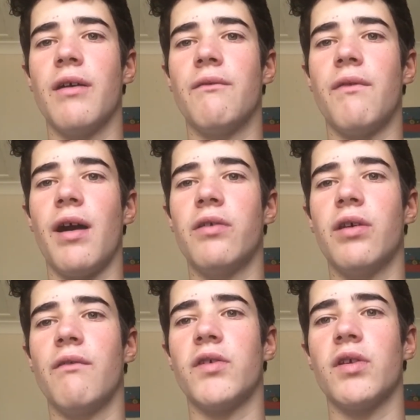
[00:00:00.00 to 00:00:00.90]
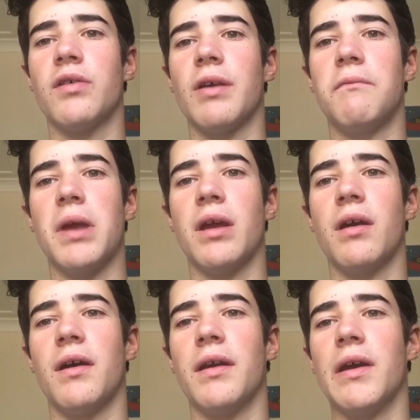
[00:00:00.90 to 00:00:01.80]
fire services have been
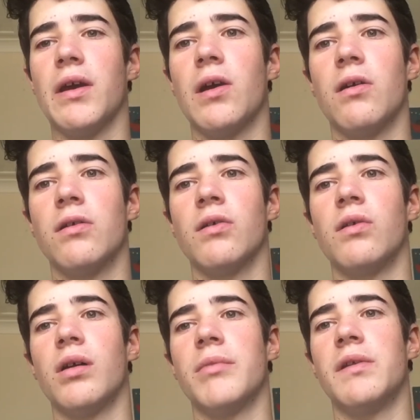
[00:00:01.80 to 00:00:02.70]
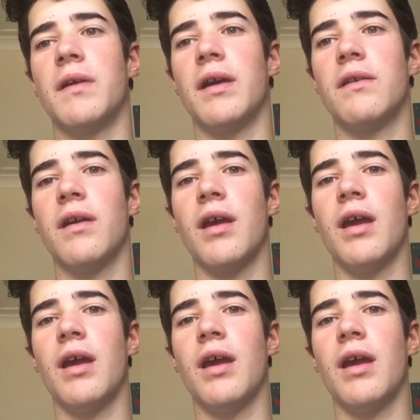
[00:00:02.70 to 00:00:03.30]
cut, and current climate change